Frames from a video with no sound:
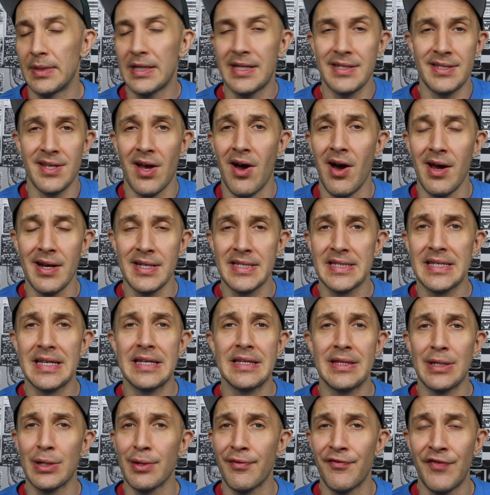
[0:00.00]
Because
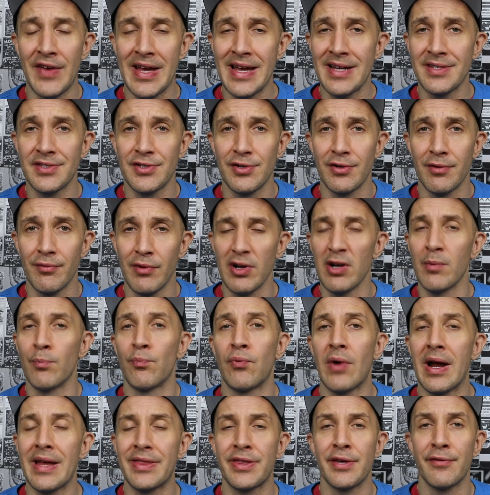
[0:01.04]
honestly, their fans are a real
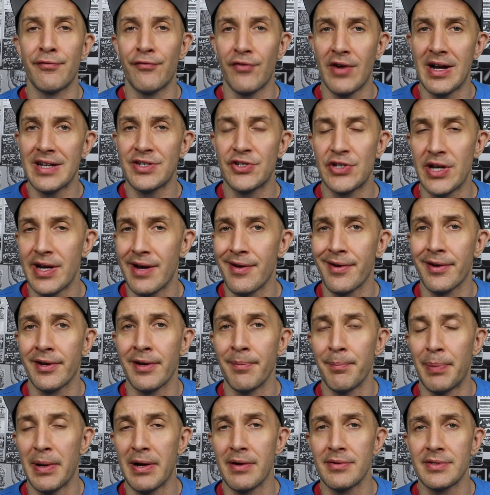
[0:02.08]
breath of fresh air
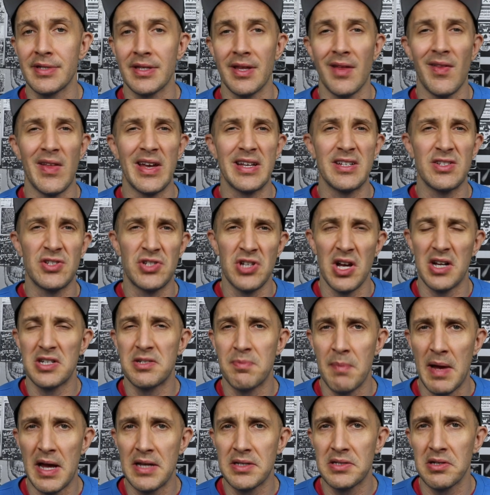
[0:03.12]
compared to the like
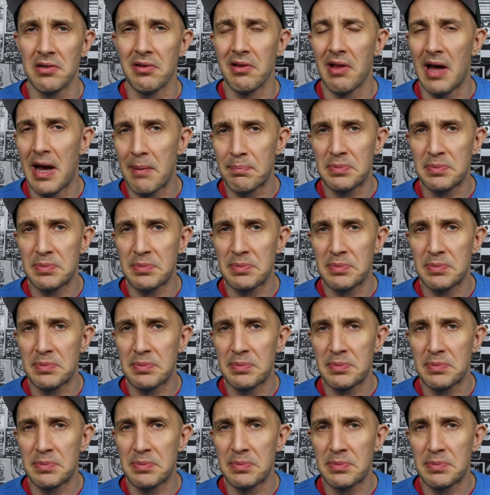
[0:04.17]
judgmental,